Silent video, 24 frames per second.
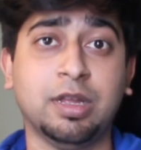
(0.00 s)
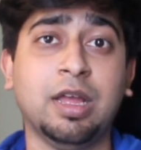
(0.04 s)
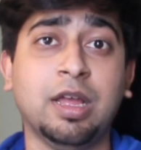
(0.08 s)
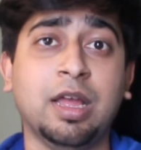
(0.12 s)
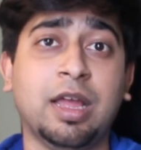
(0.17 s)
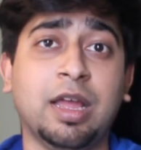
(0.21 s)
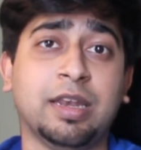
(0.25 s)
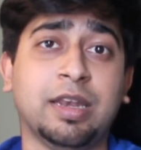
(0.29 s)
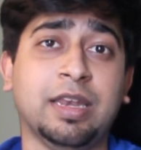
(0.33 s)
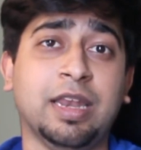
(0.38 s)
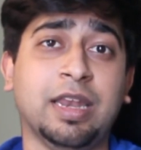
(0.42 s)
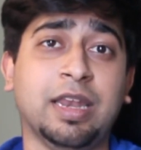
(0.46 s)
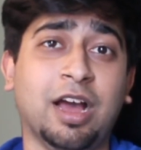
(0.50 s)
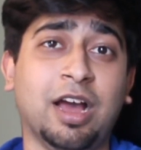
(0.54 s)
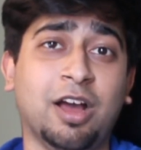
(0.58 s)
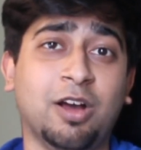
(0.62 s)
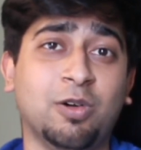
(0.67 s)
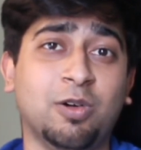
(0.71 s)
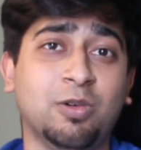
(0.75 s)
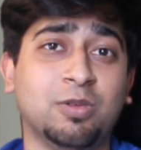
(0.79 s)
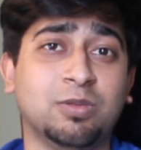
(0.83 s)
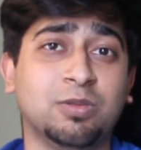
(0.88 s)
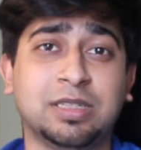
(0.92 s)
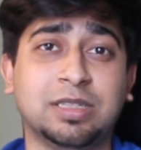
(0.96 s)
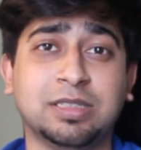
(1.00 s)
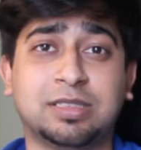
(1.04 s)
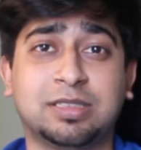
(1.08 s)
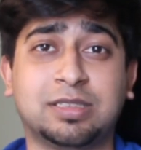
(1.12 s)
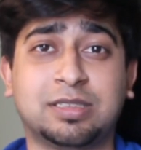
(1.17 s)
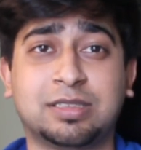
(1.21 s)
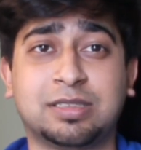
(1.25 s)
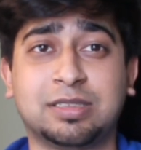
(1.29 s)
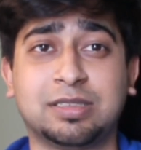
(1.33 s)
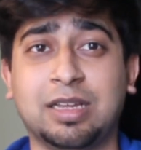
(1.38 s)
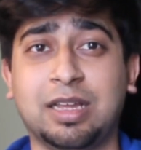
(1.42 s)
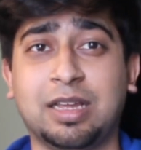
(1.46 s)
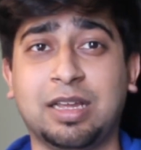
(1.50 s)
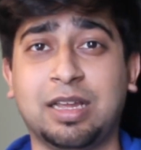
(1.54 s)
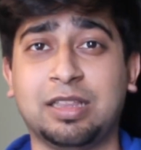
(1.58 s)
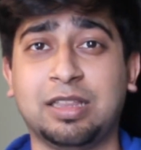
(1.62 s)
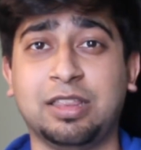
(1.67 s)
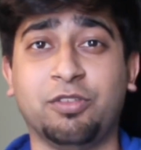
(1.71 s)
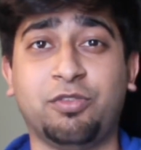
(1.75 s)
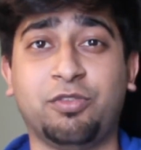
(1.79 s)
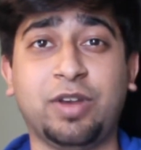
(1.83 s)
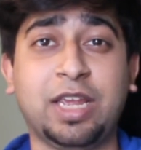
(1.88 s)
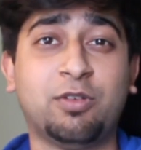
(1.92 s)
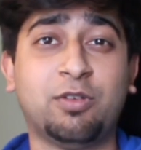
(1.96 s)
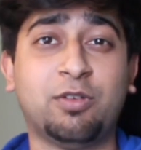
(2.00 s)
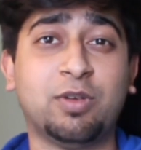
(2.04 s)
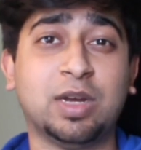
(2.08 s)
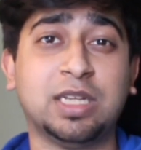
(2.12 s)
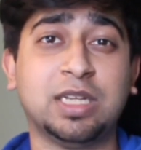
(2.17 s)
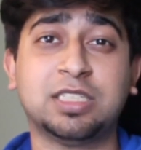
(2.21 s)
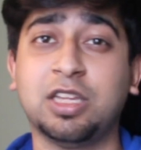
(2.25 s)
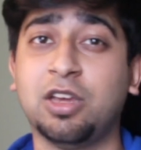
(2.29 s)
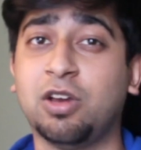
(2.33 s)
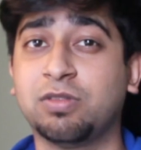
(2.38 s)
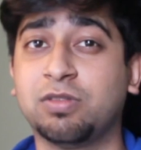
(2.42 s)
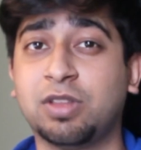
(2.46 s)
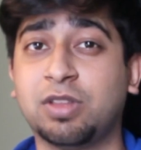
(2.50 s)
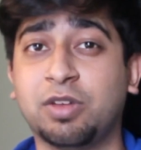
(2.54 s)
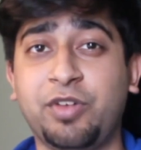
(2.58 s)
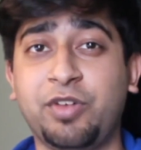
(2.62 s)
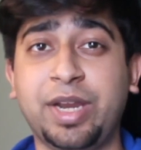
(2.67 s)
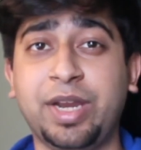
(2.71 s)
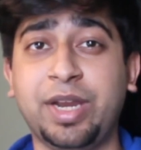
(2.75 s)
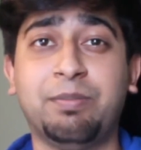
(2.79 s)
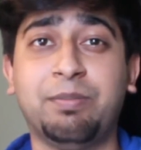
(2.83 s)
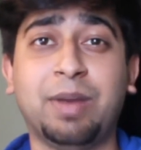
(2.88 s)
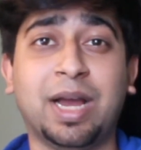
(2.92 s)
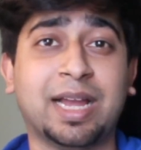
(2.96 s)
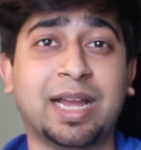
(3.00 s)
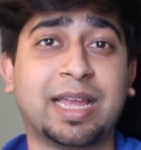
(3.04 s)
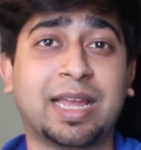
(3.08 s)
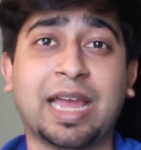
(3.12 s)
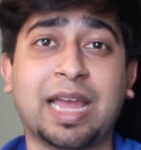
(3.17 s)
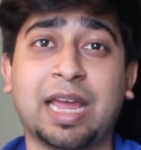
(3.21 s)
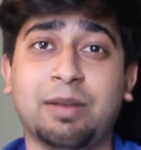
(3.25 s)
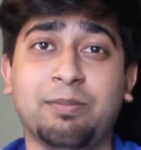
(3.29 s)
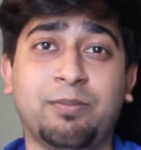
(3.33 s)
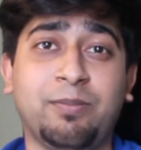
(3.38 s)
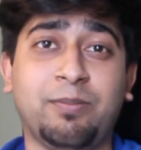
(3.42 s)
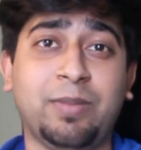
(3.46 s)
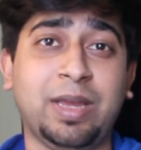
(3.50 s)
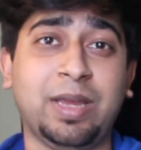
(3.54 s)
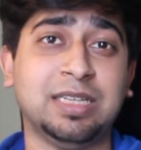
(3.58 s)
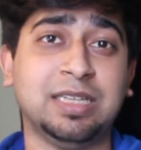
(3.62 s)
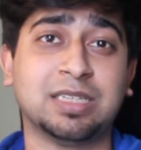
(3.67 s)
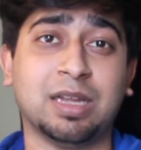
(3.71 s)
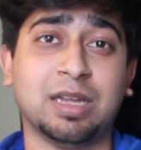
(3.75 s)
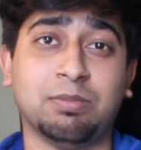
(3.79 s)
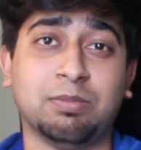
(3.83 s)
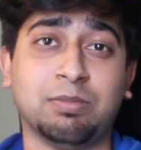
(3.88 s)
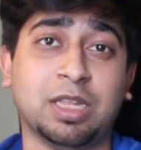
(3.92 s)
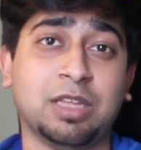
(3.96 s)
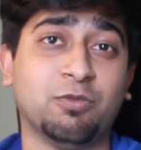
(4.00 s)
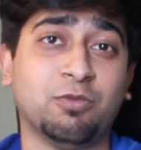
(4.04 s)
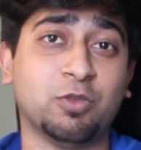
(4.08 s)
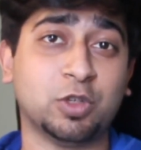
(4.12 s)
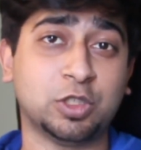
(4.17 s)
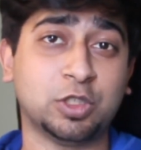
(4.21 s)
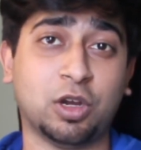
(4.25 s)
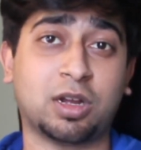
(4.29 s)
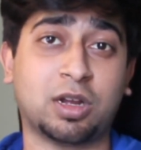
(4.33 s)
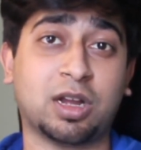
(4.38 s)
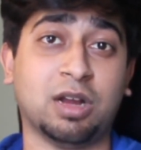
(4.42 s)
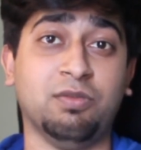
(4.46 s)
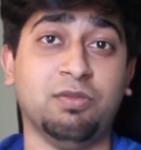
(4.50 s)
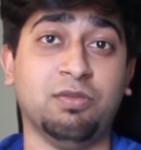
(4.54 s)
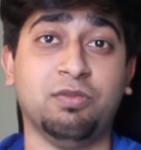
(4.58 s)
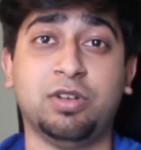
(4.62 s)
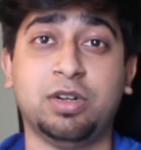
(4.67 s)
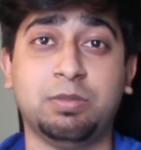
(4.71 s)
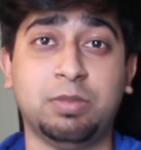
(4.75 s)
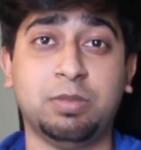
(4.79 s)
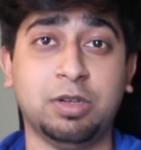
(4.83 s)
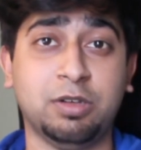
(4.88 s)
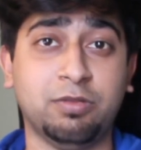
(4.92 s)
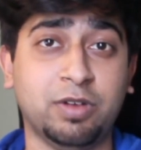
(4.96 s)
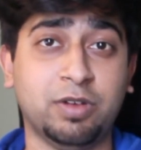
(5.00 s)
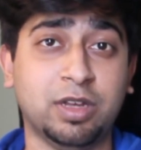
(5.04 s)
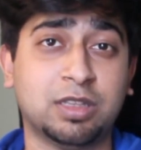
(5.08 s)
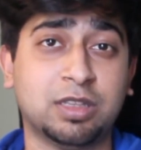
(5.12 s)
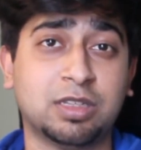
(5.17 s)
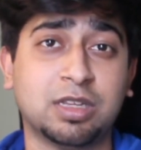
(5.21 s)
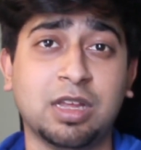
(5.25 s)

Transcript: Now, this frequency of the feedback can be something which you're comfortable with.